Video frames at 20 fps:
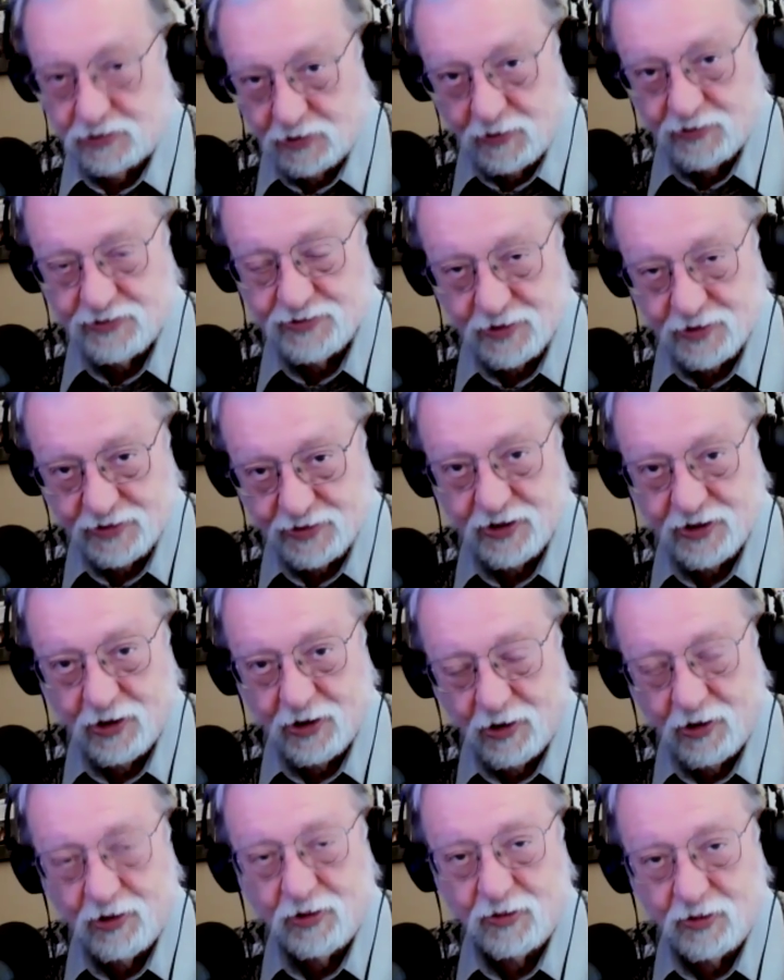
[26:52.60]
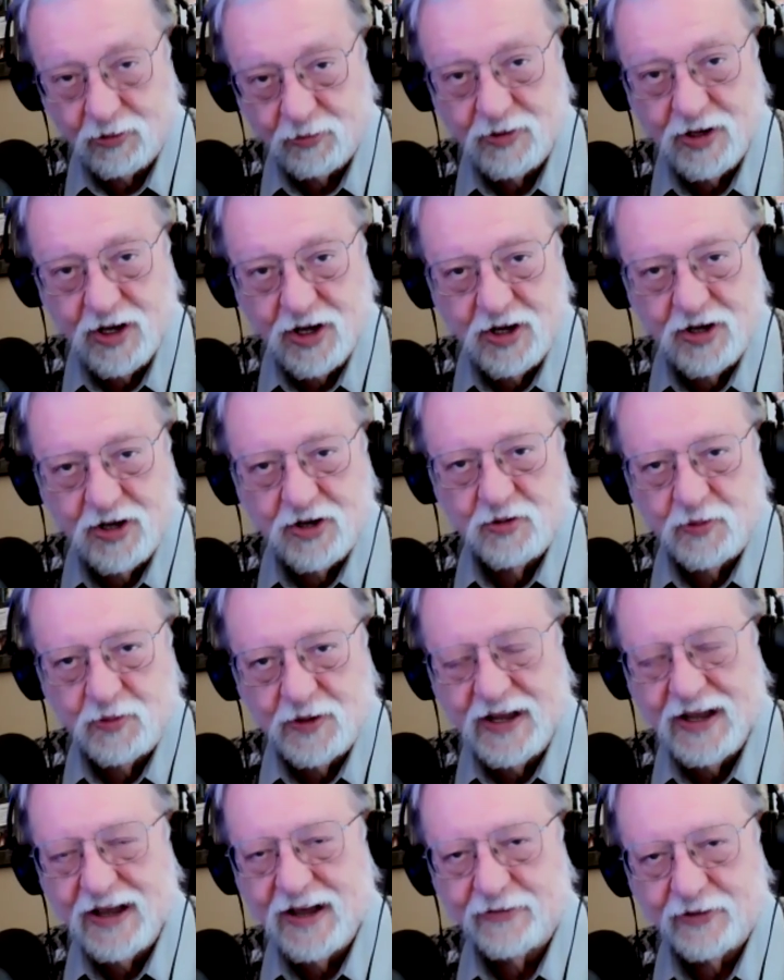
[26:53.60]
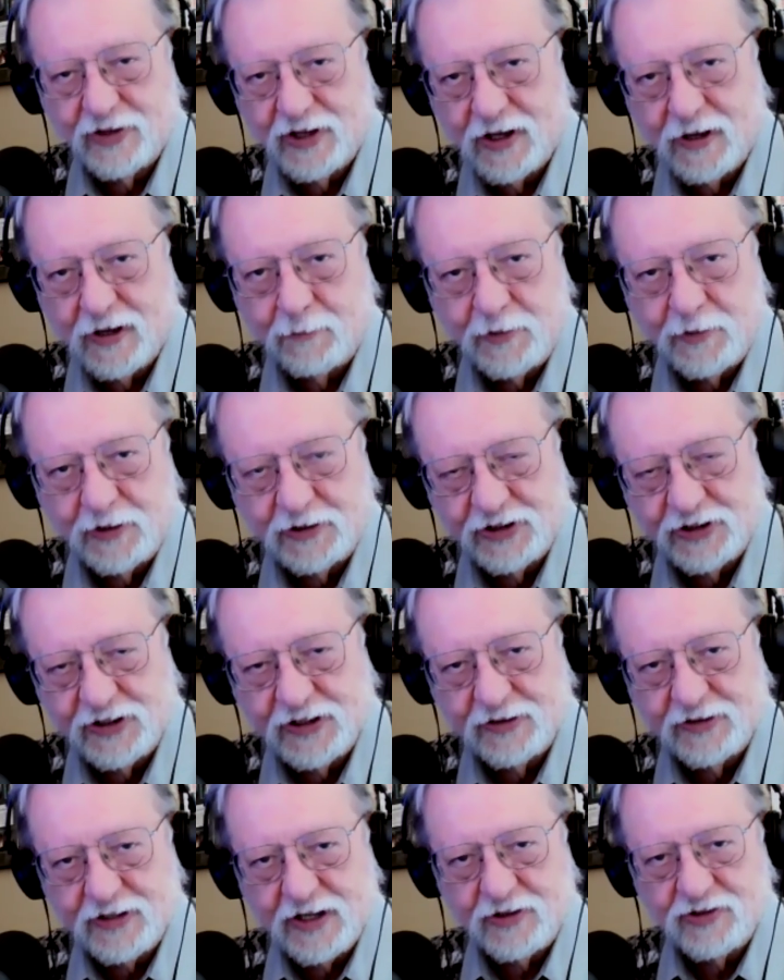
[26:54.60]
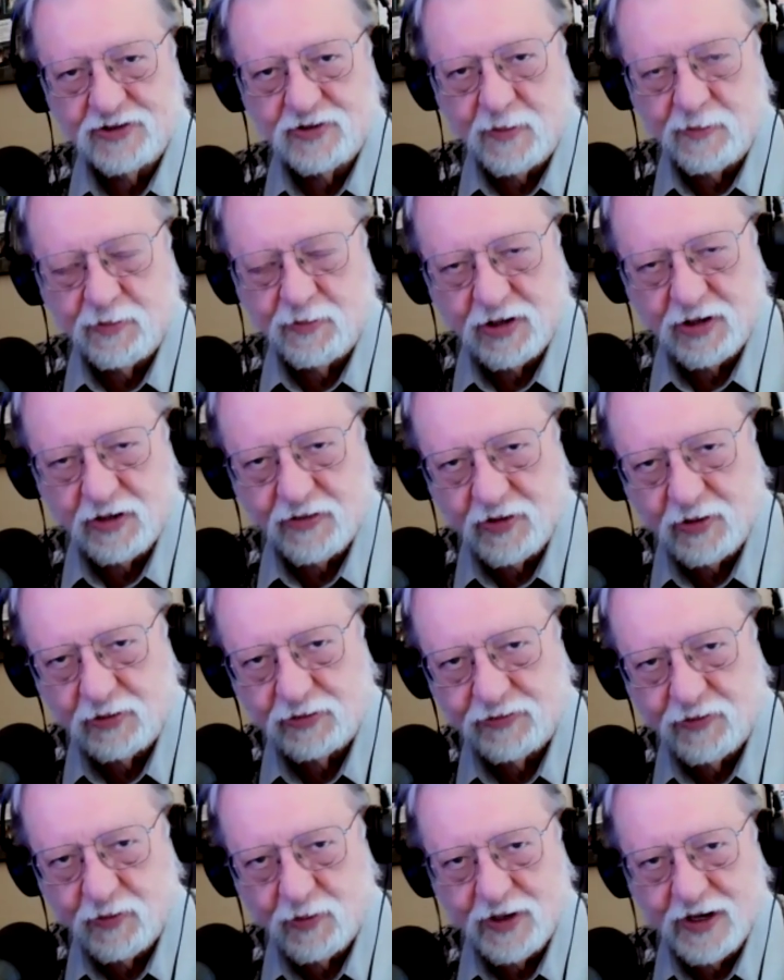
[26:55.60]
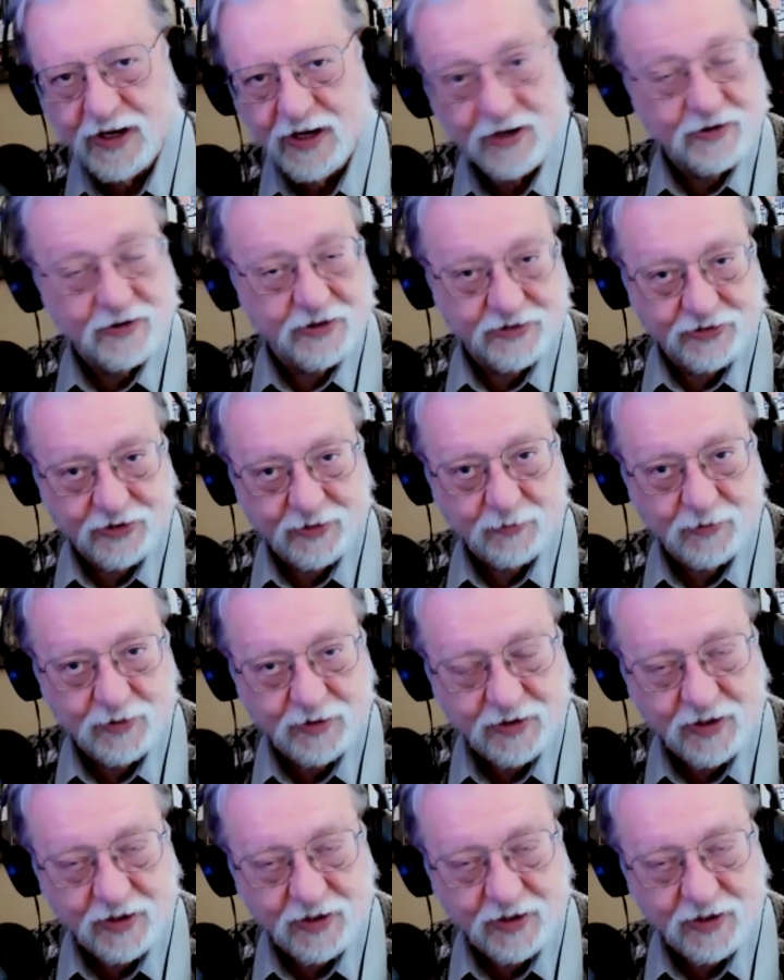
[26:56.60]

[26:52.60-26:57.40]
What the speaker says: Closer to home, we have a building that used to be part of the old Fort Harrison.